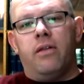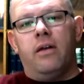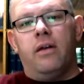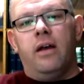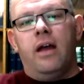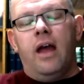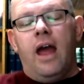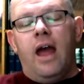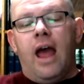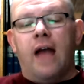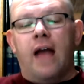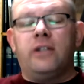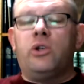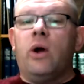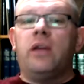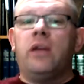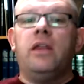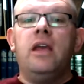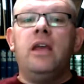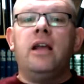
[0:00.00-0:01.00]
And so I
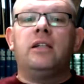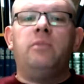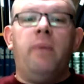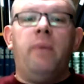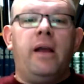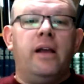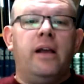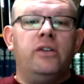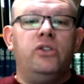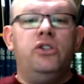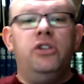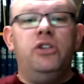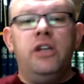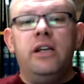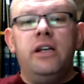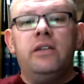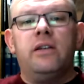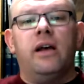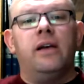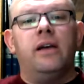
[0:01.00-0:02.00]
think it's because
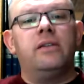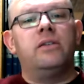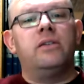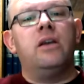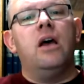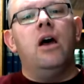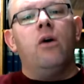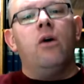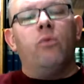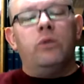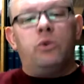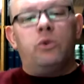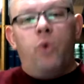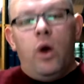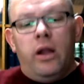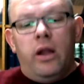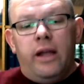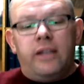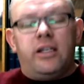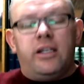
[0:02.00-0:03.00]
Jesus was
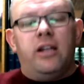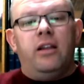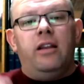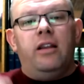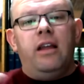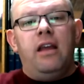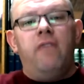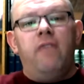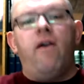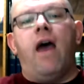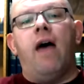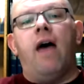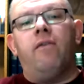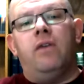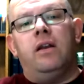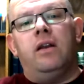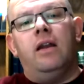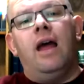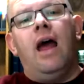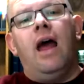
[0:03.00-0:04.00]
willing to leave
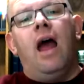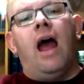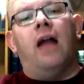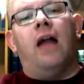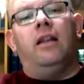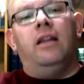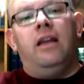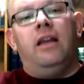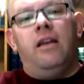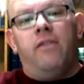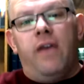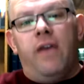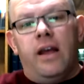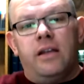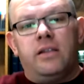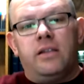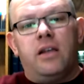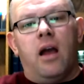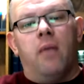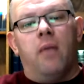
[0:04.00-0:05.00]
heaven and leave his
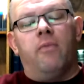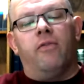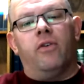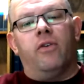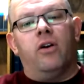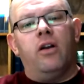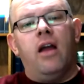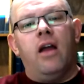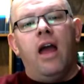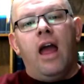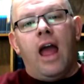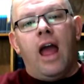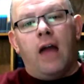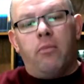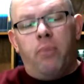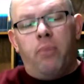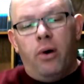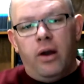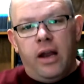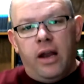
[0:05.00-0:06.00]
comfort and
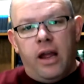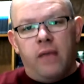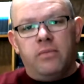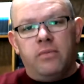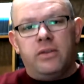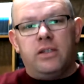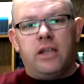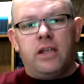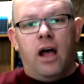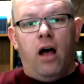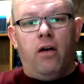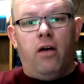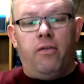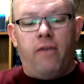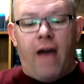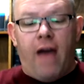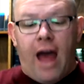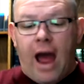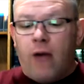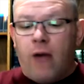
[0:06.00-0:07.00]
put himself
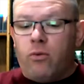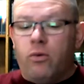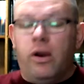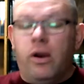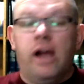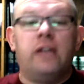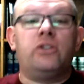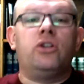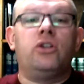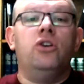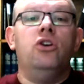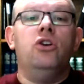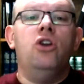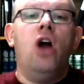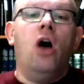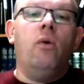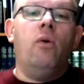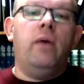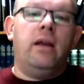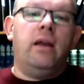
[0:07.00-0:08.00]
at risk,
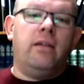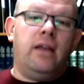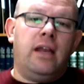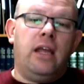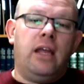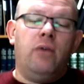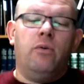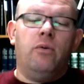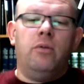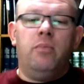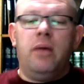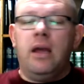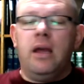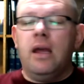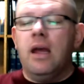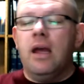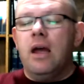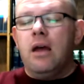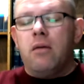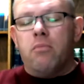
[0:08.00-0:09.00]
knowing that he would be
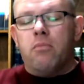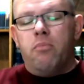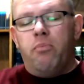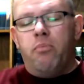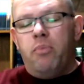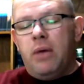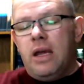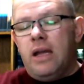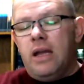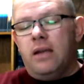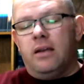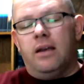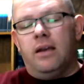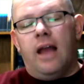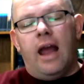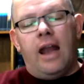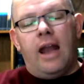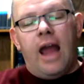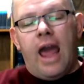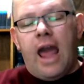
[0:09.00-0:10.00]
beaten and
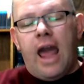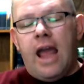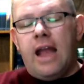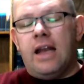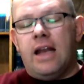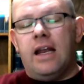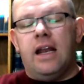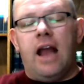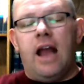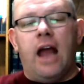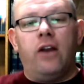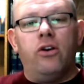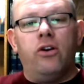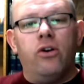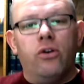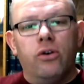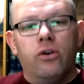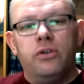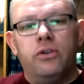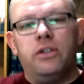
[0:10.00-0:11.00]
hated and
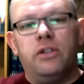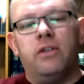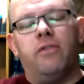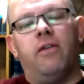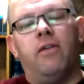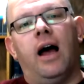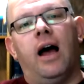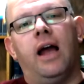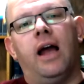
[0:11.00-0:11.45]
crucified